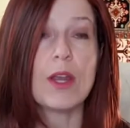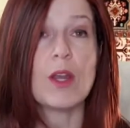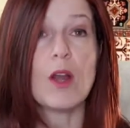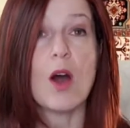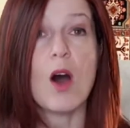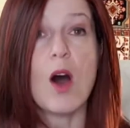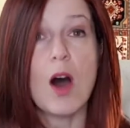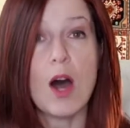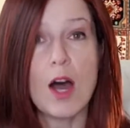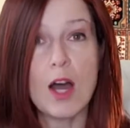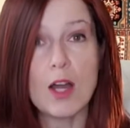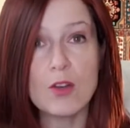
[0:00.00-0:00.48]

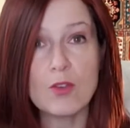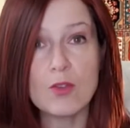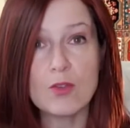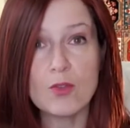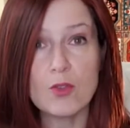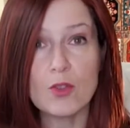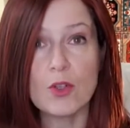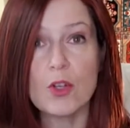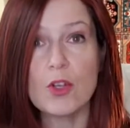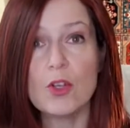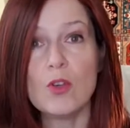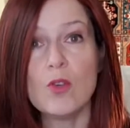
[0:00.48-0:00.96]
on
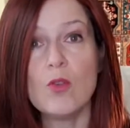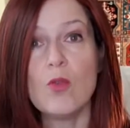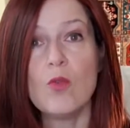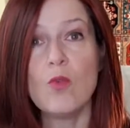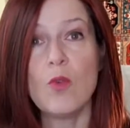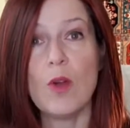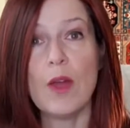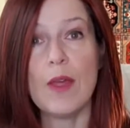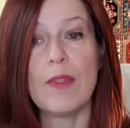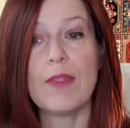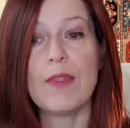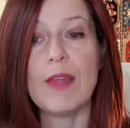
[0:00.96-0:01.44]
for you
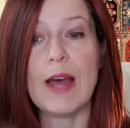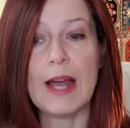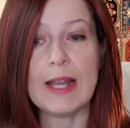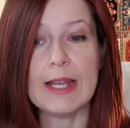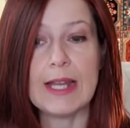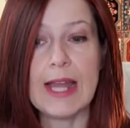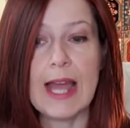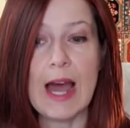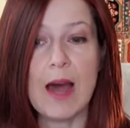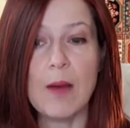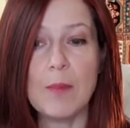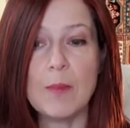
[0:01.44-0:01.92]
when that
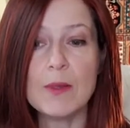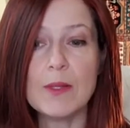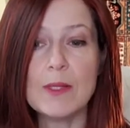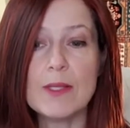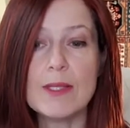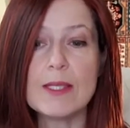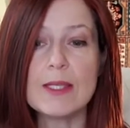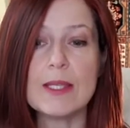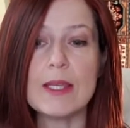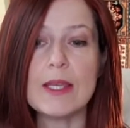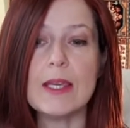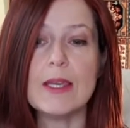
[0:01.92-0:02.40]

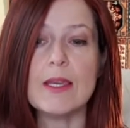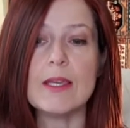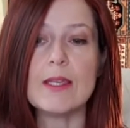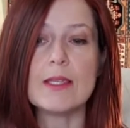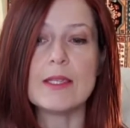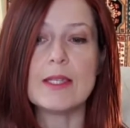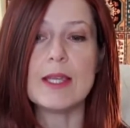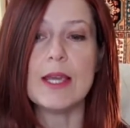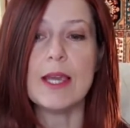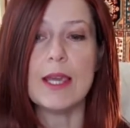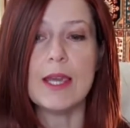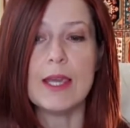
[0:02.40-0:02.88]
happens is